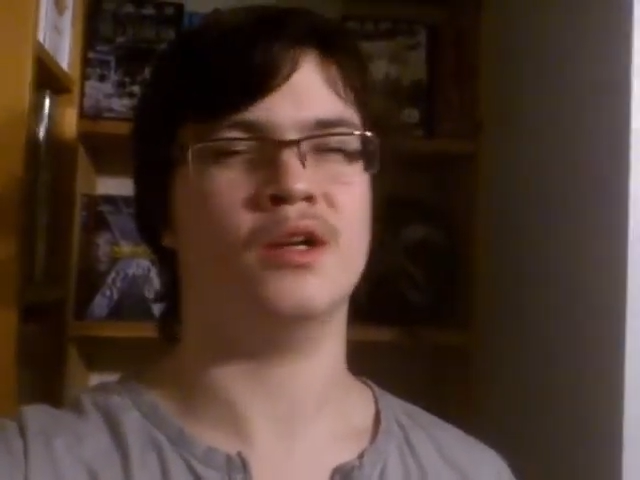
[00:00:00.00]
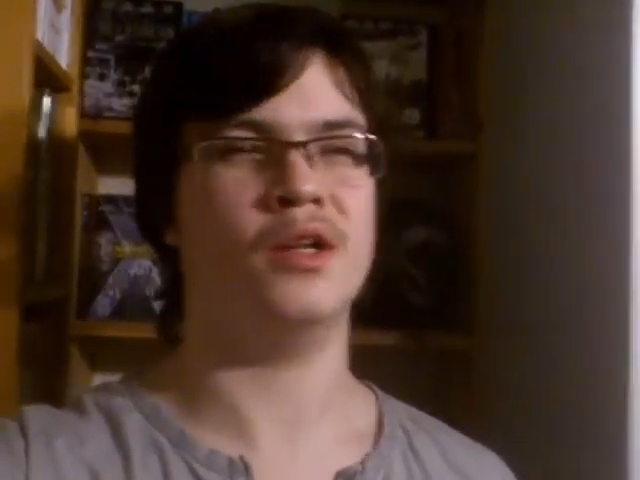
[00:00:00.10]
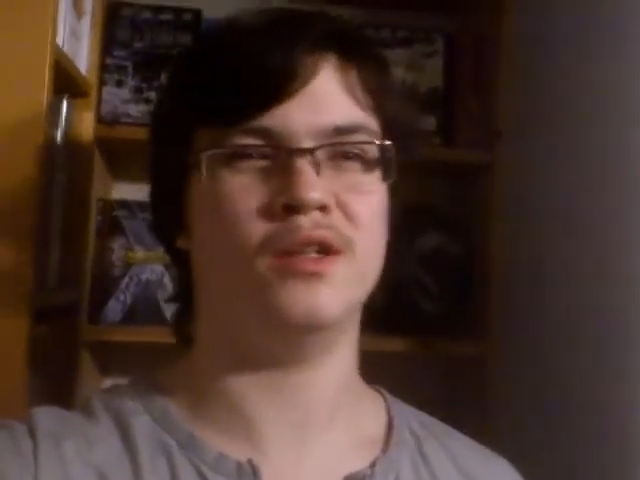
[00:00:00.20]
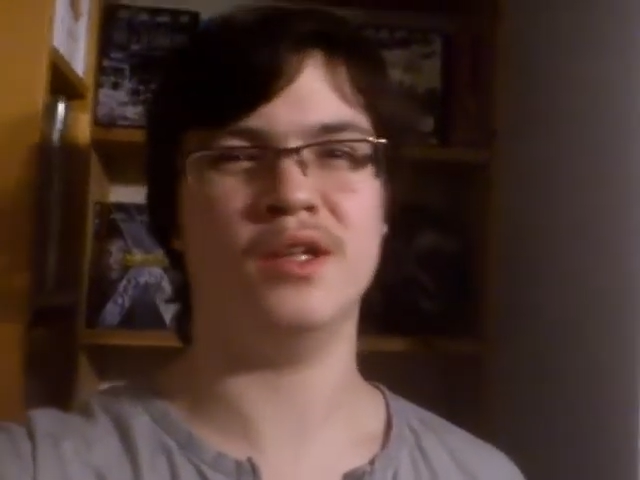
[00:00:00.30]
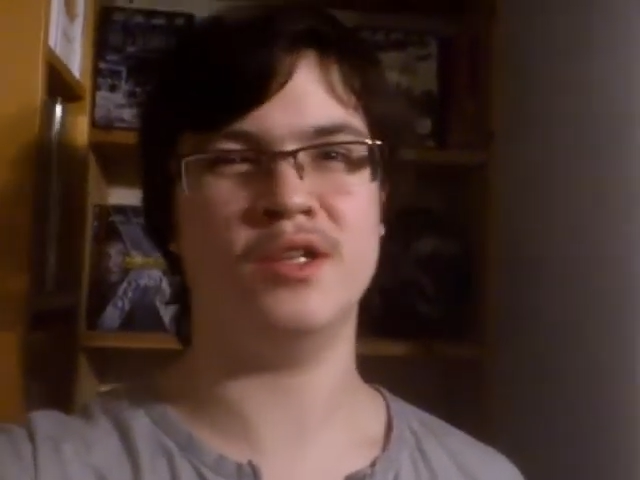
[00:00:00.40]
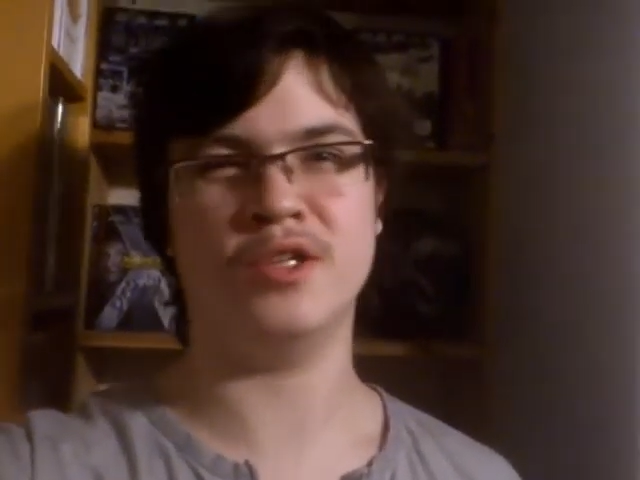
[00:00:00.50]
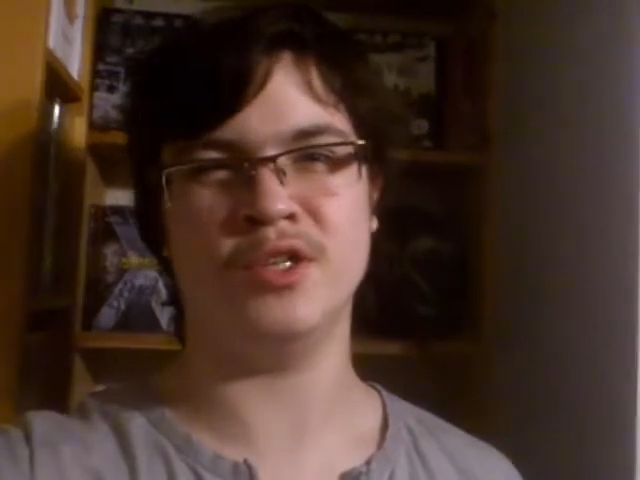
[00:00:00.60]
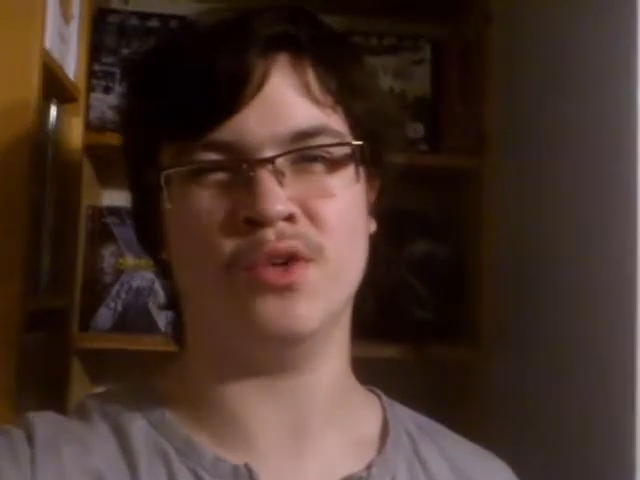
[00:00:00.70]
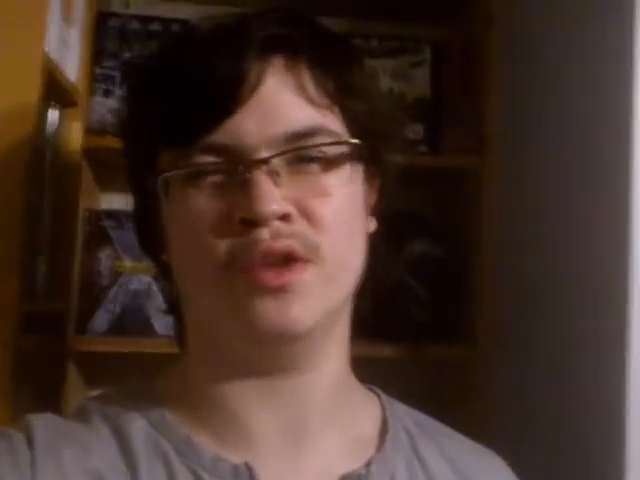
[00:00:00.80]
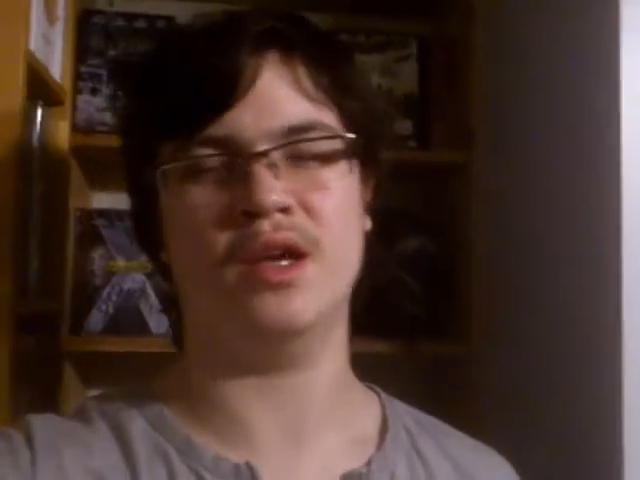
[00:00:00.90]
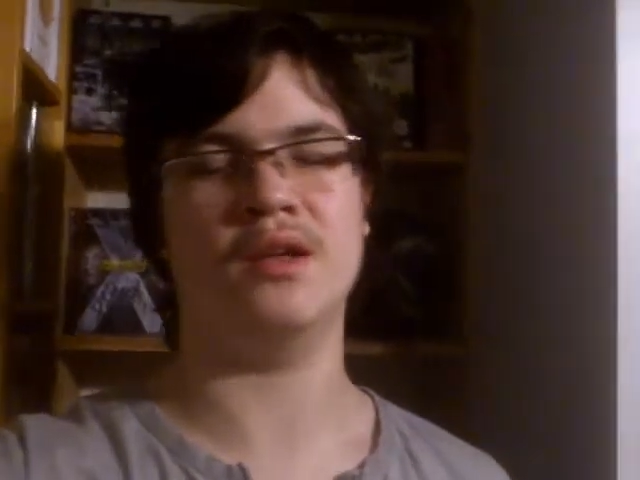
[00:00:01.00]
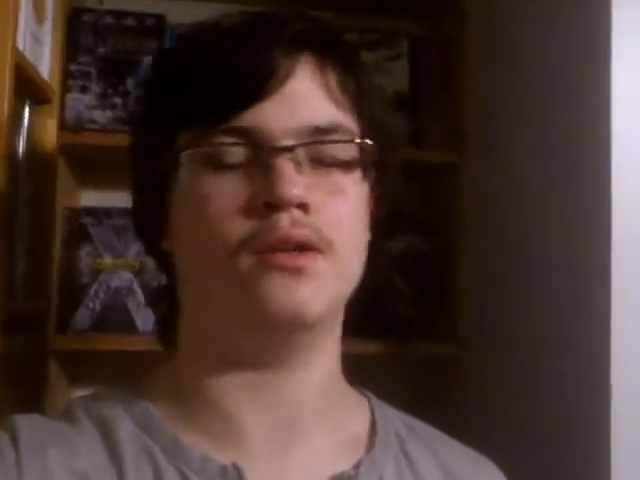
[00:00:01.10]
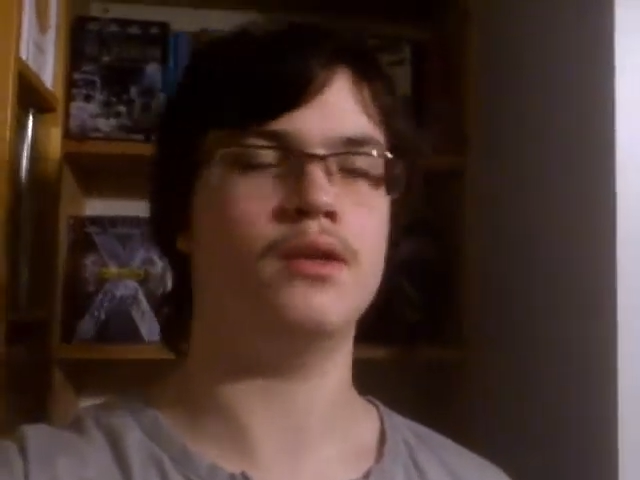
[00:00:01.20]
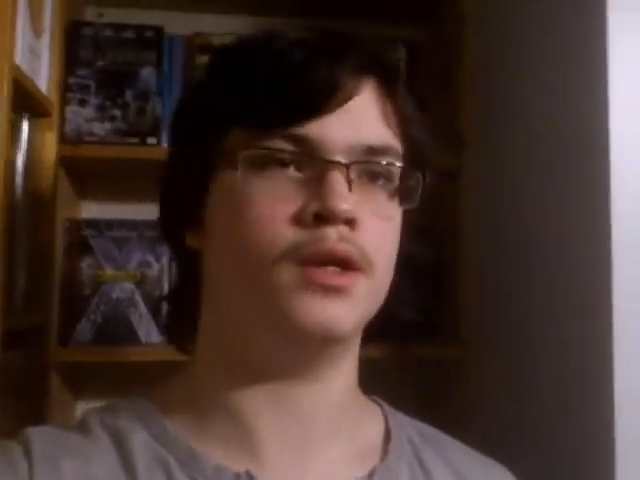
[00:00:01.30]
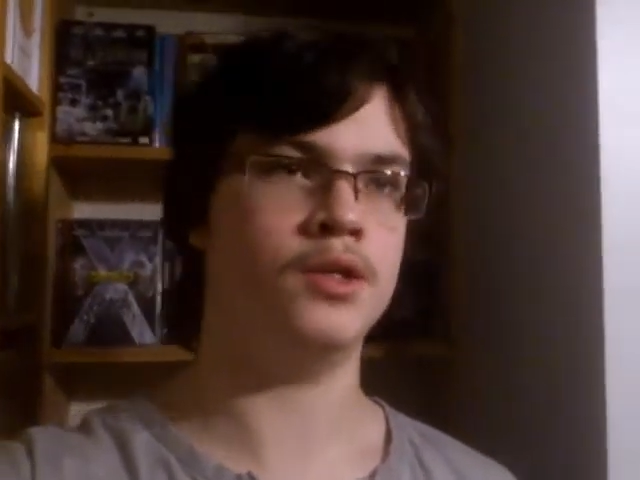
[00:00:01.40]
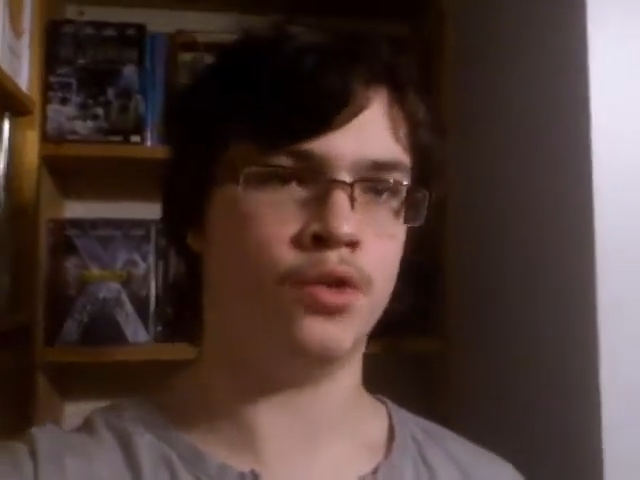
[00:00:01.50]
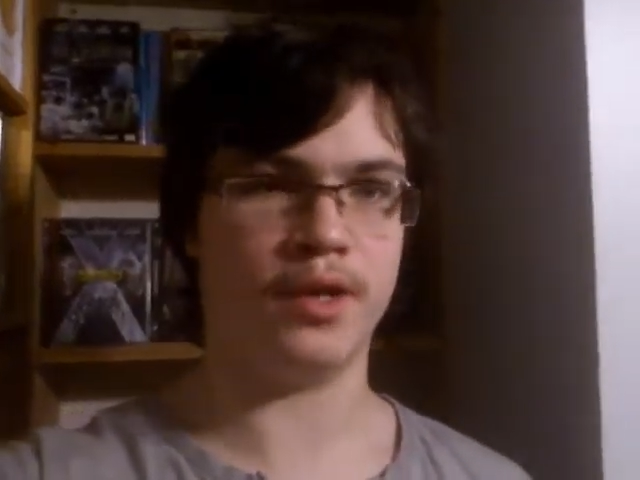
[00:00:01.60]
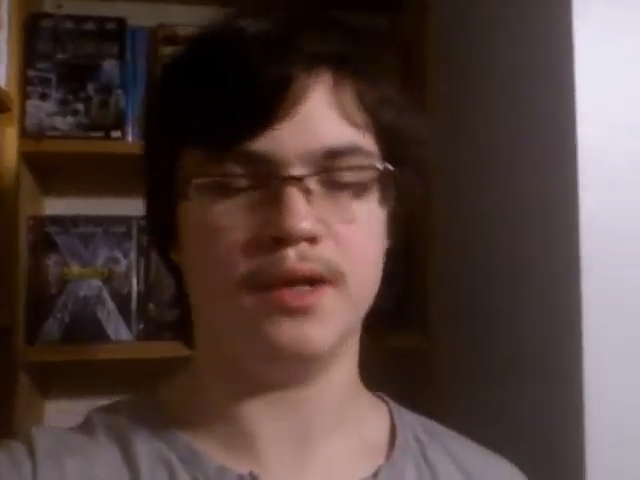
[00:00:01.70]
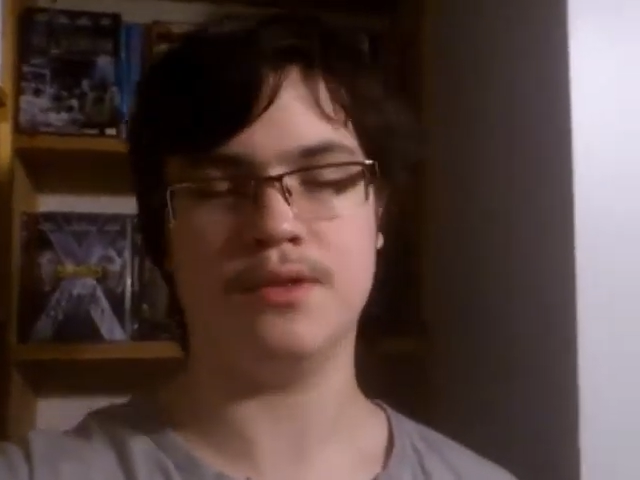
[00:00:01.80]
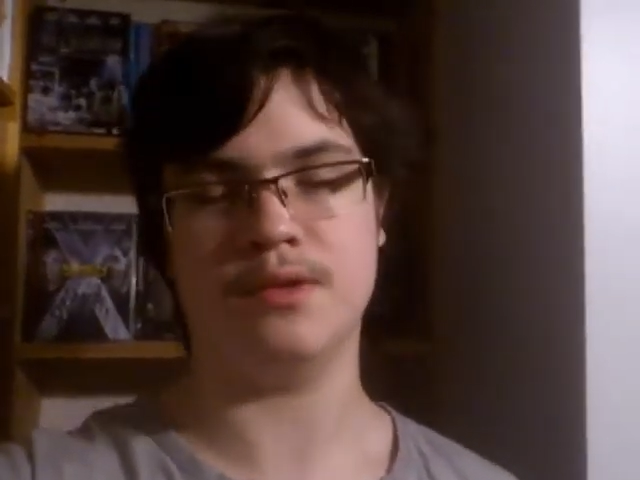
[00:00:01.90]
I didn't enjoy it, enjoy
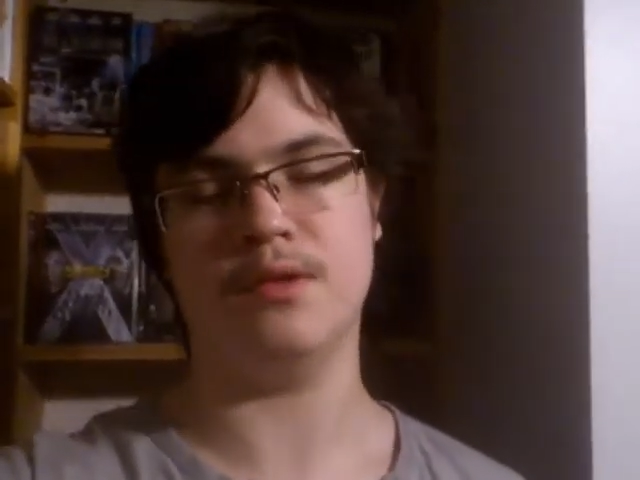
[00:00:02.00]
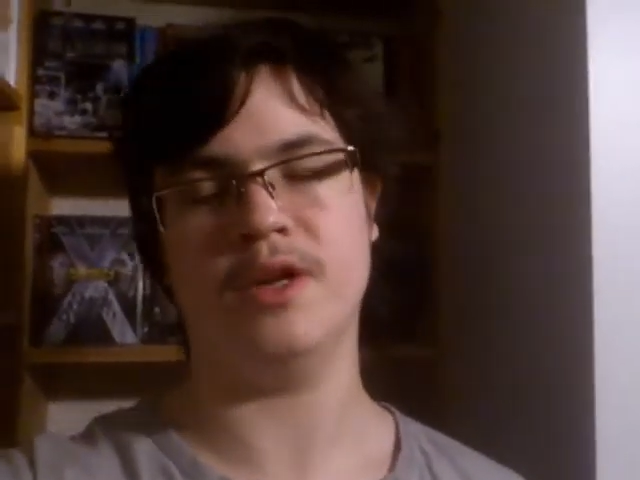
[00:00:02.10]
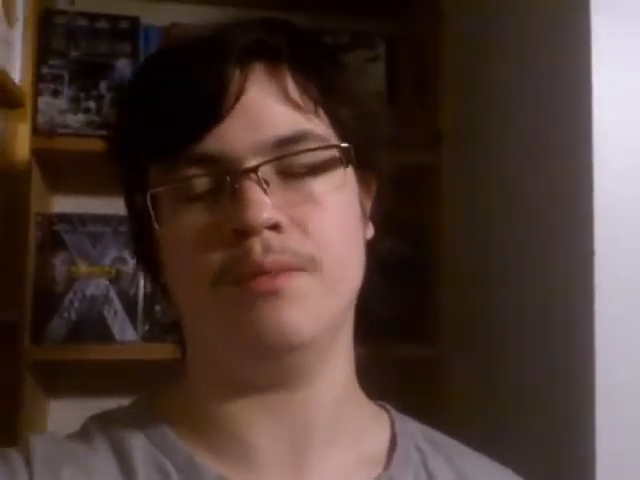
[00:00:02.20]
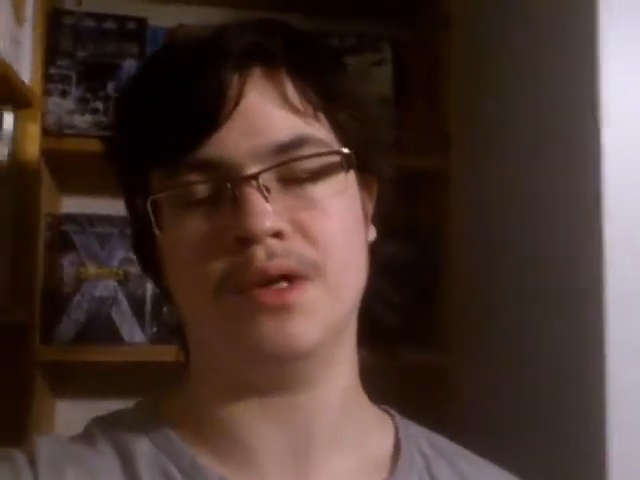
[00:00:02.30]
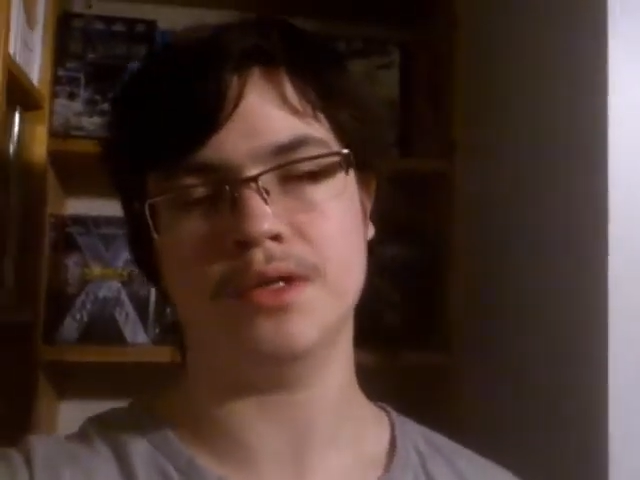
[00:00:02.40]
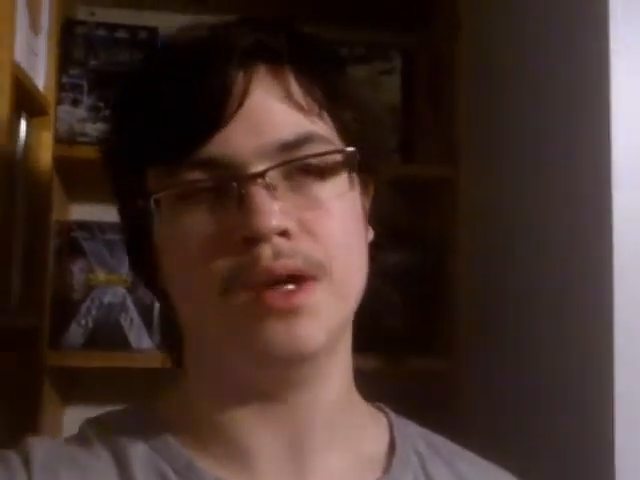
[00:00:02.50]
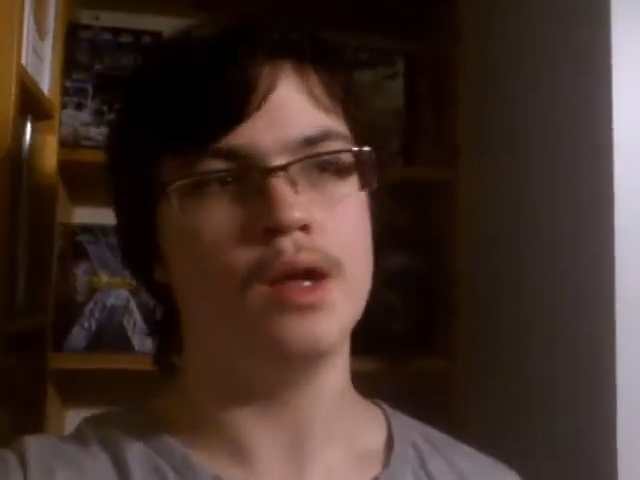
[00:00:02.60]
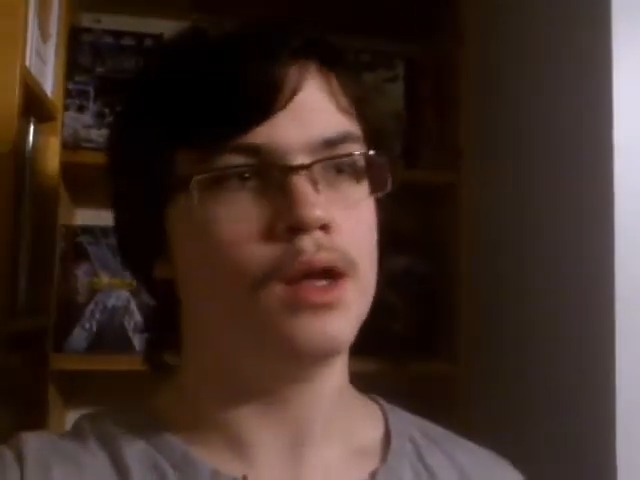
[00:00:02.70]
it really much.